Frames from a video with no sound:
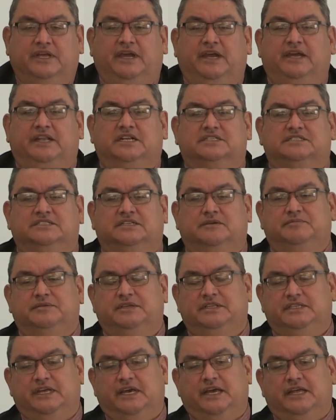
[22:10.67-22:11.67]
And it's
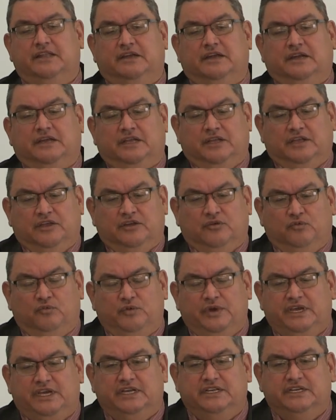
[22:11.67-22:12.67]
something that
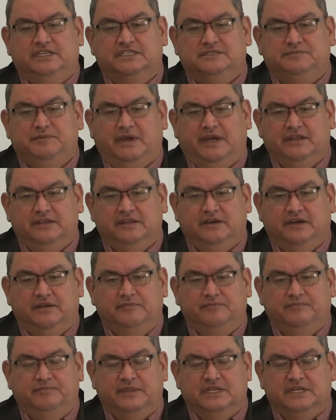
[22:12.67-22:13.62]
we can expand on.